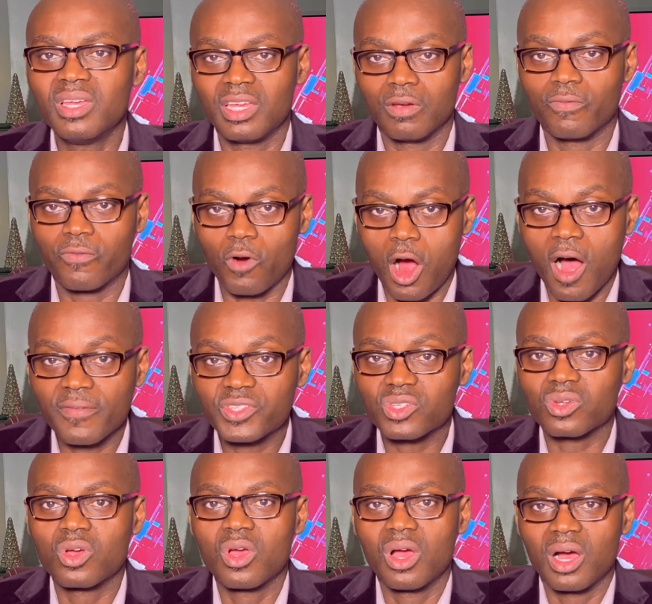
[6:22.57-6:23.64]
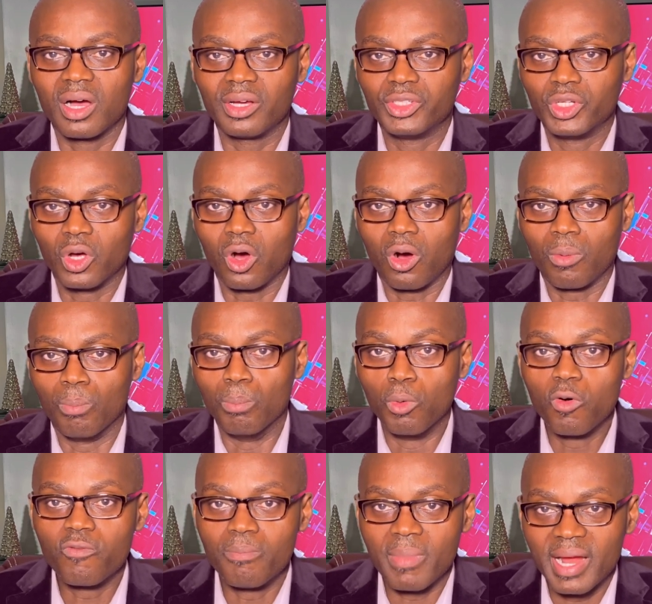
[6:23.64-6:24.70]
involves,
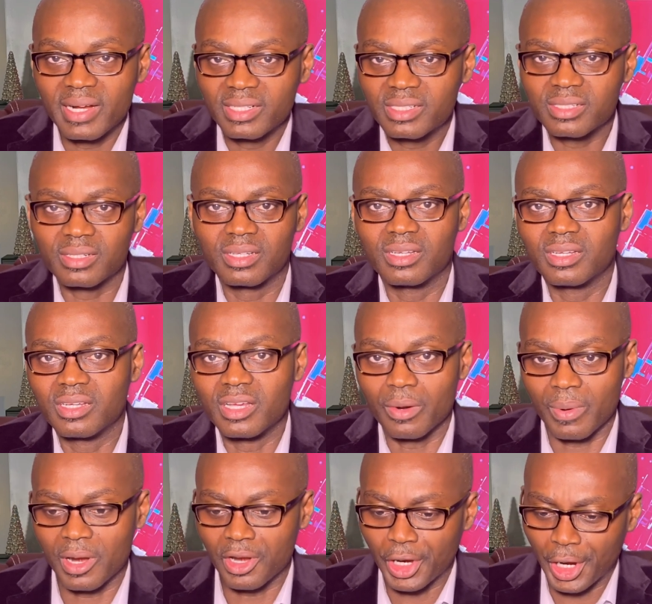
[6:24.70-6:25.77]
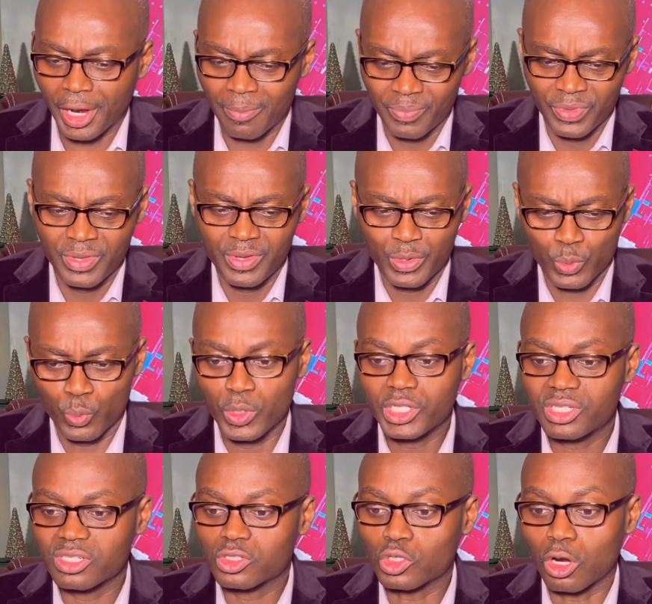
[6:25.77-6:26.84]
movement here and there,
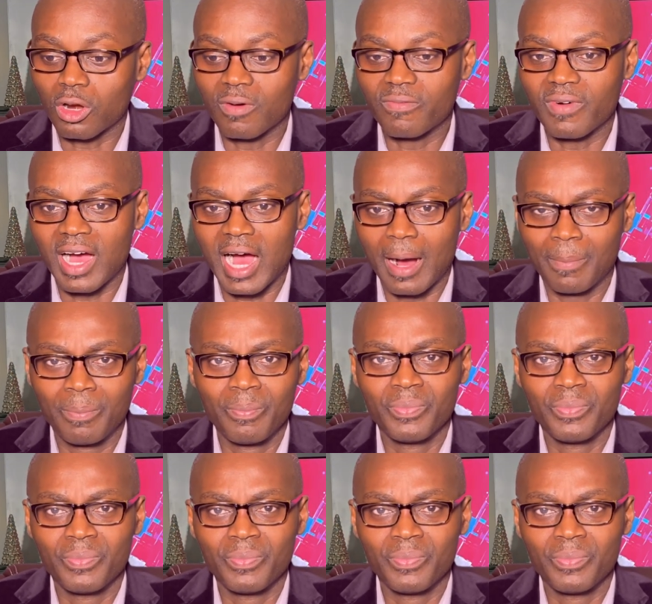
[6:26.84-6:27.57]
which sort of